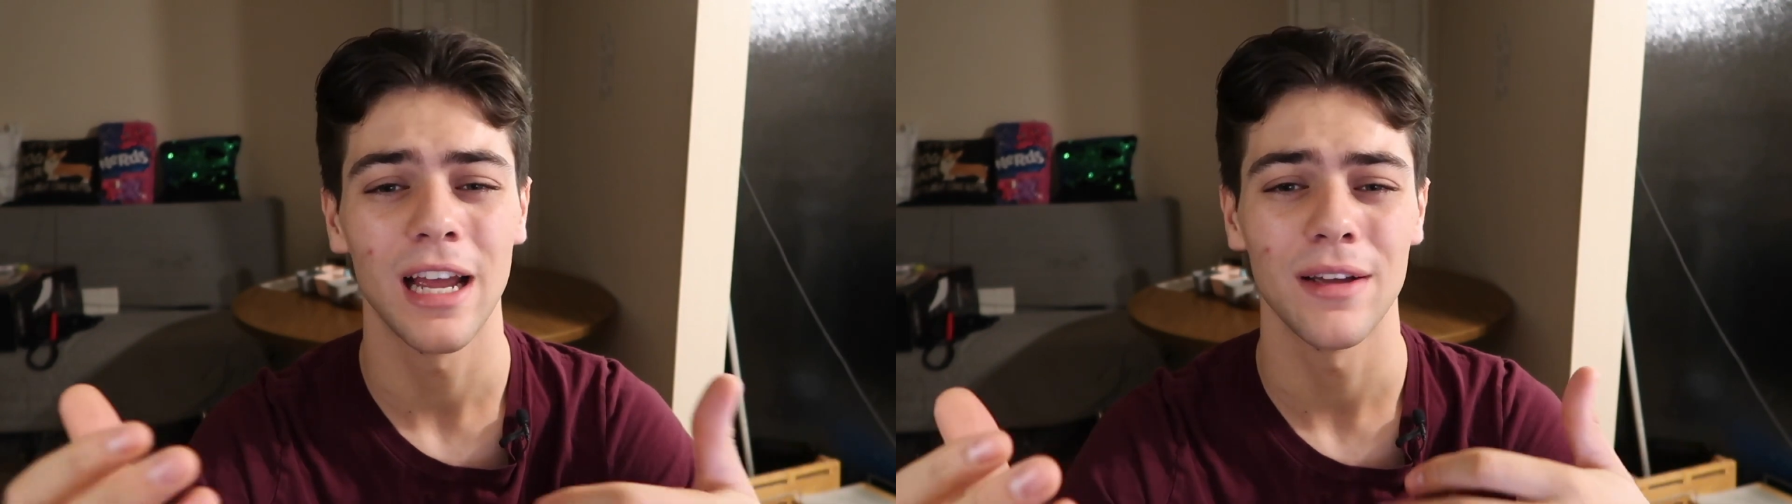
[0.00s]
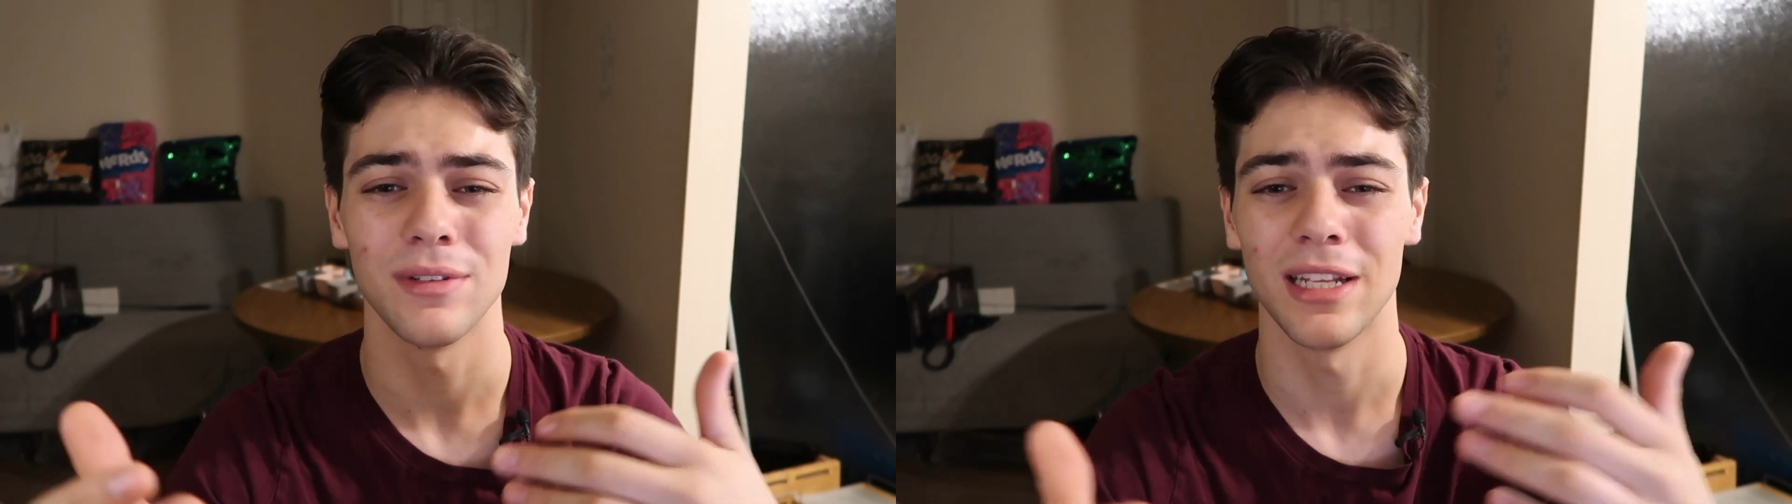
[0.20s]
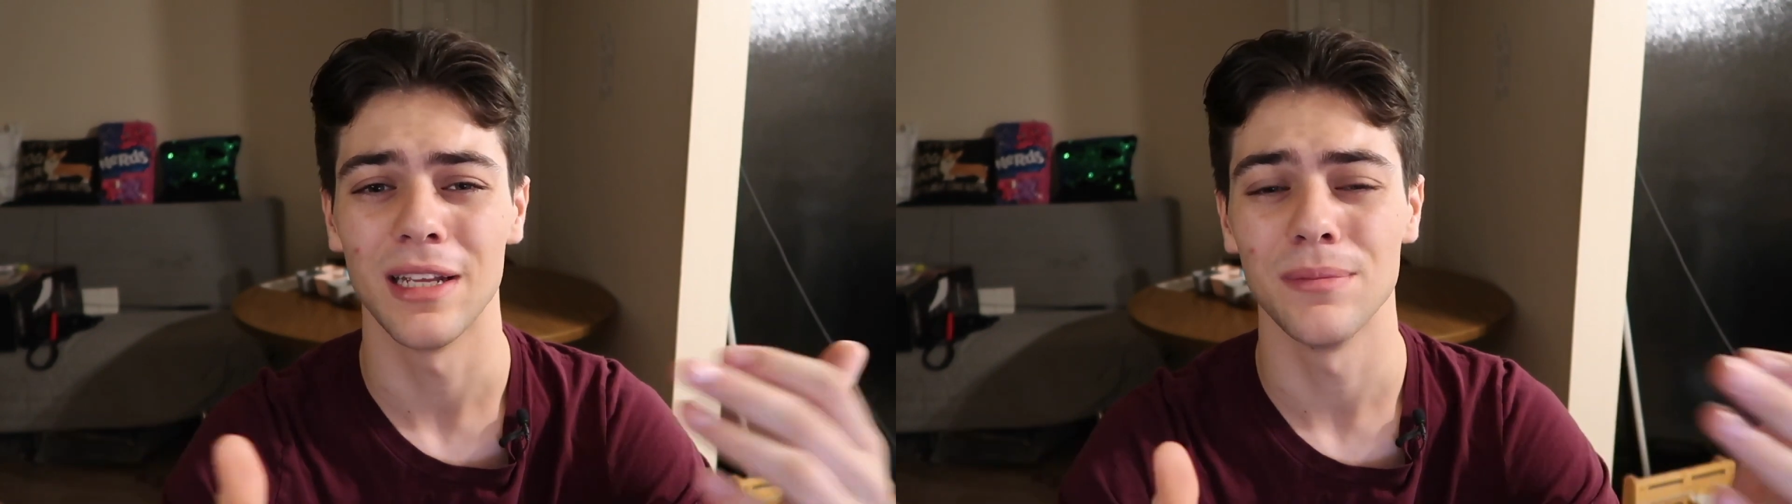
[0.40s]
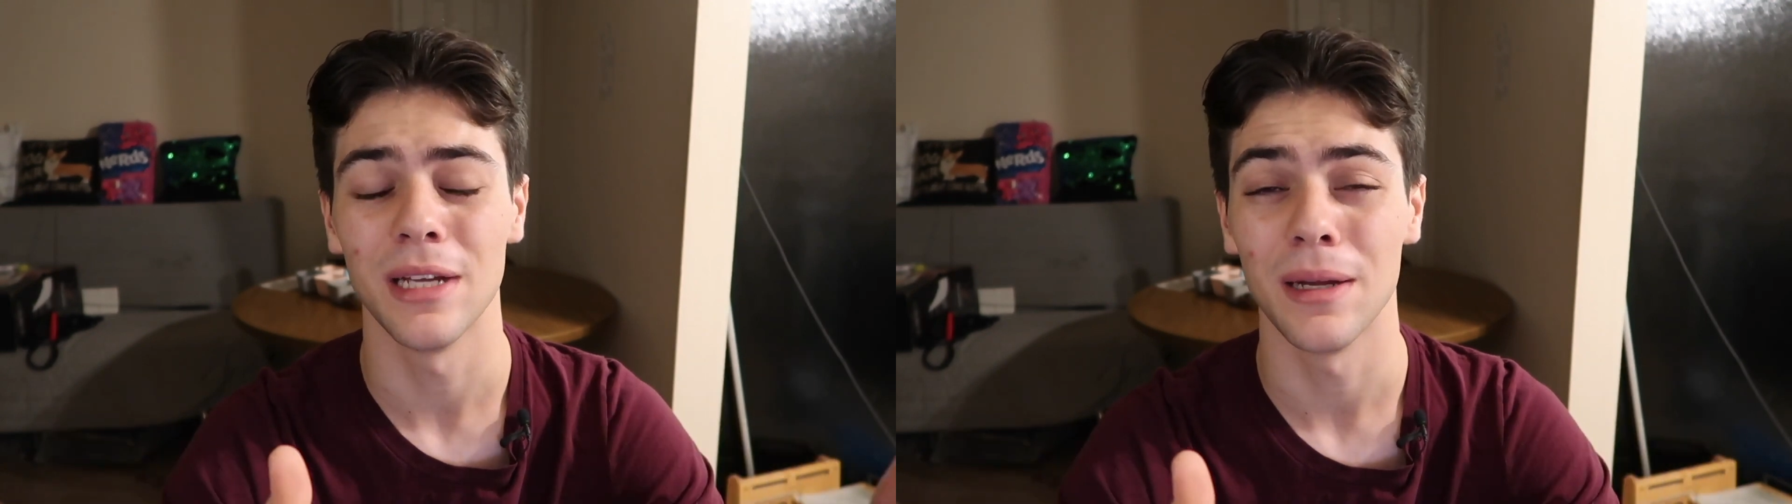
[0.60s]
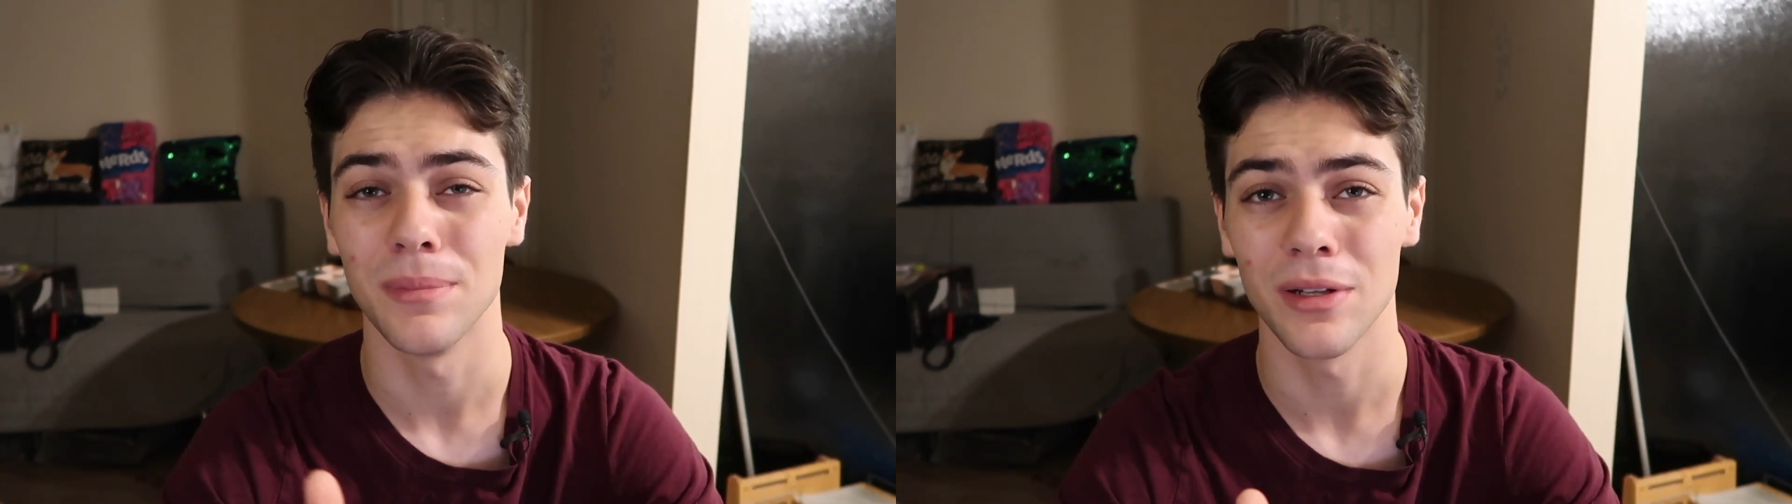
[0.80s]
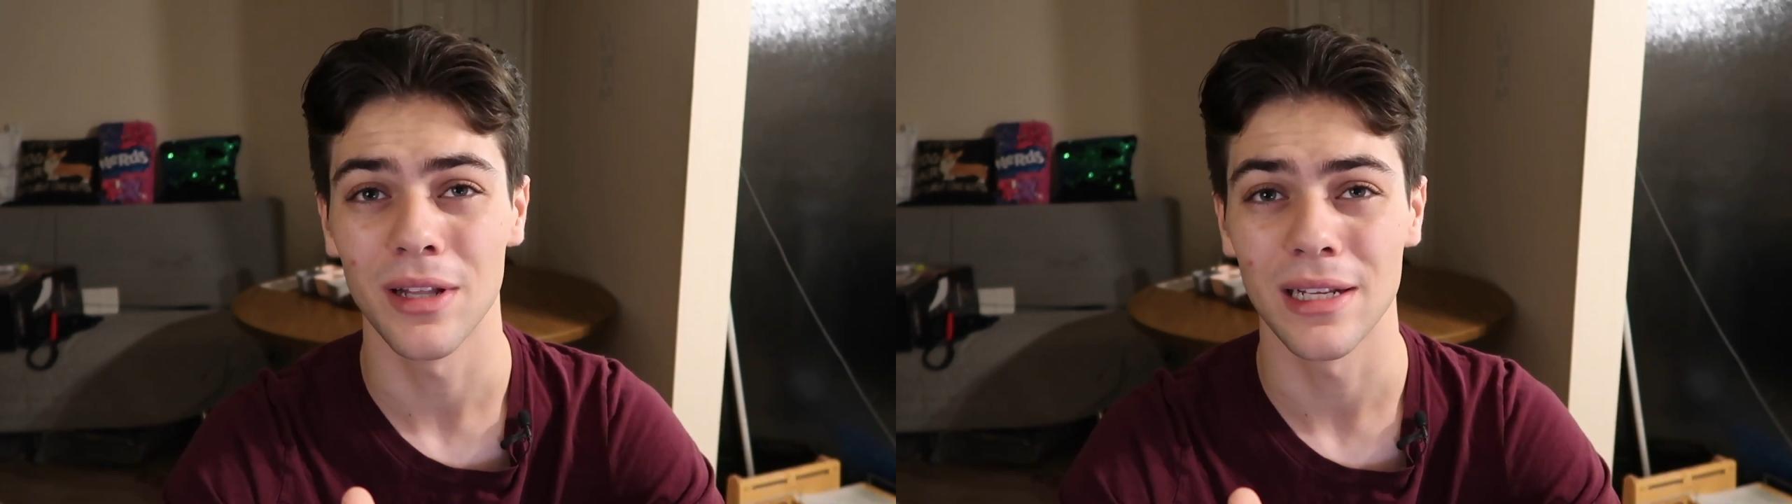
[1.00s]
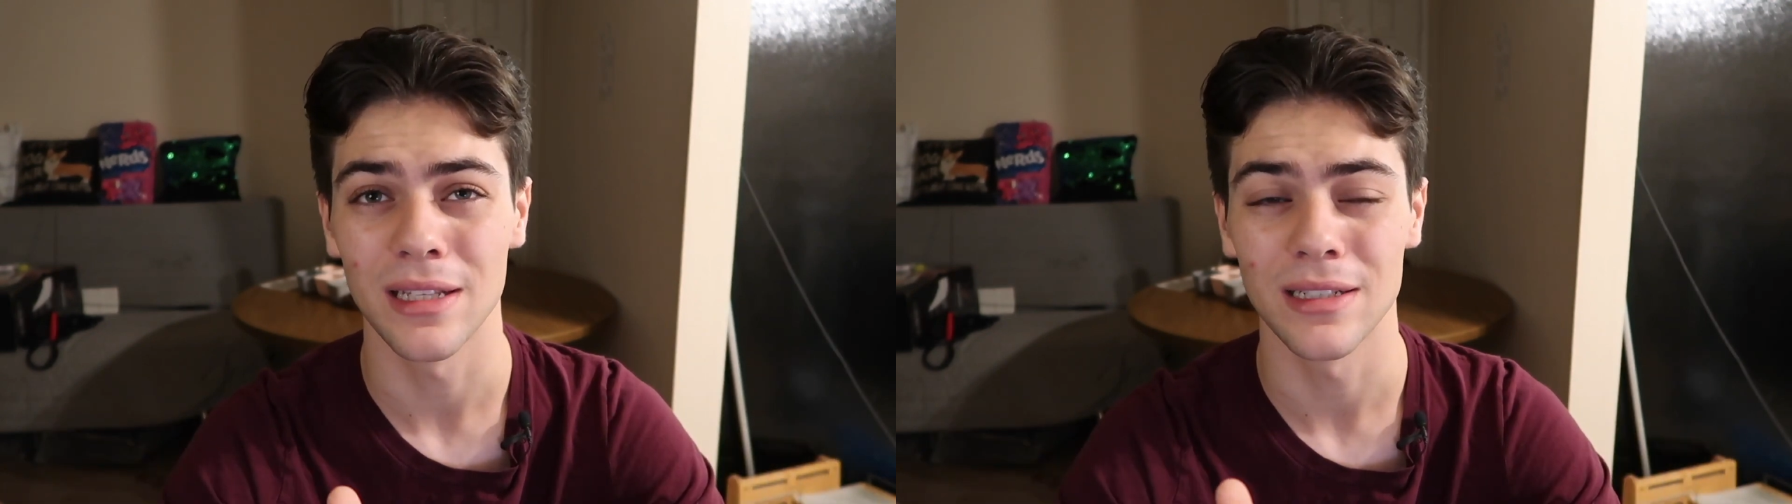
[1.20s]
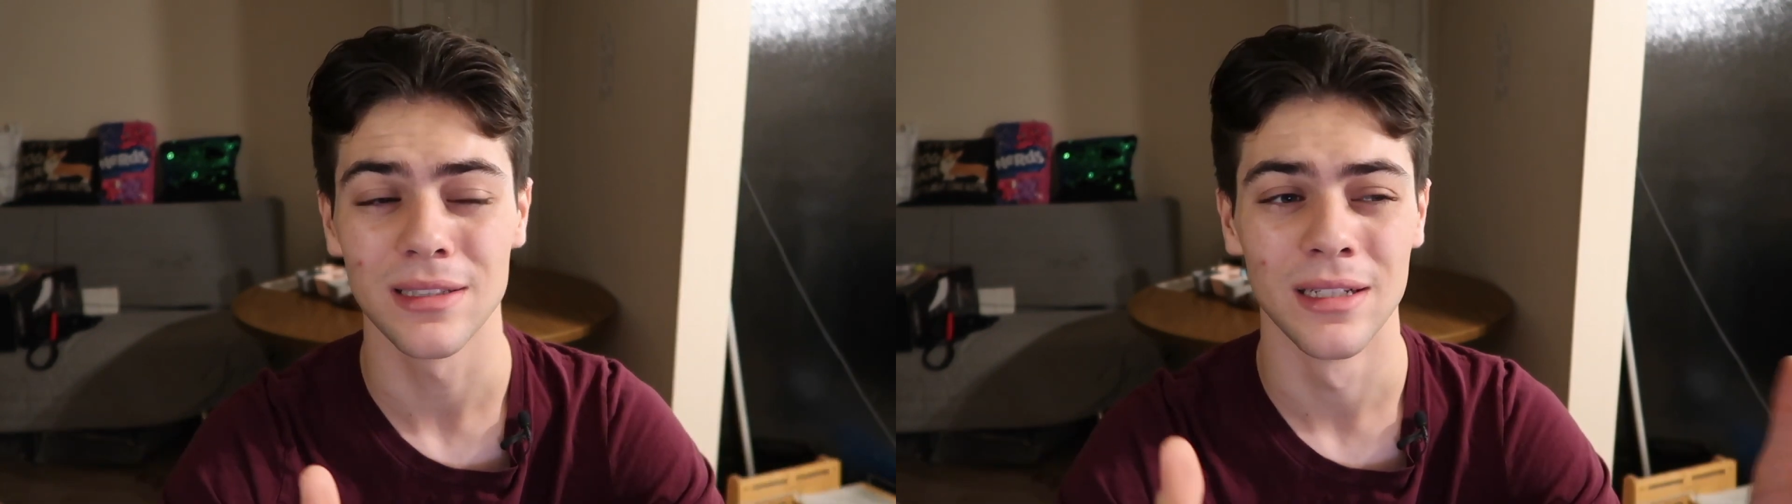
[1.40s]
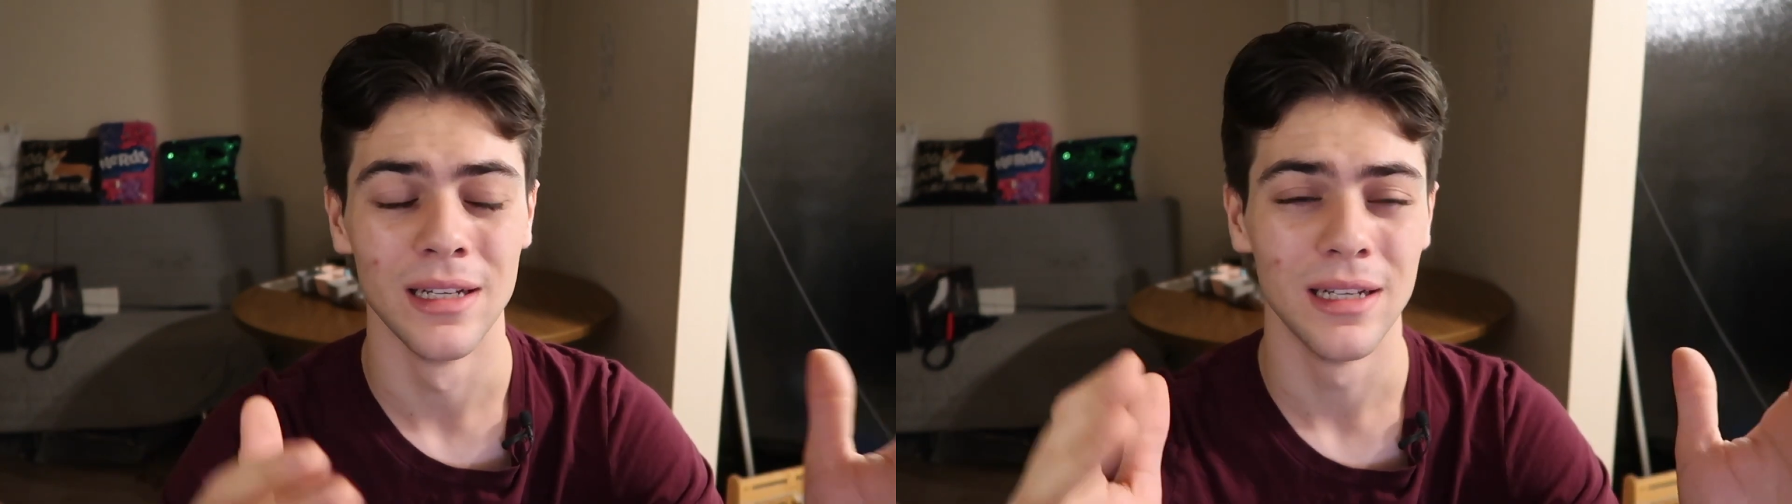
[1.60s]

having the API built like this,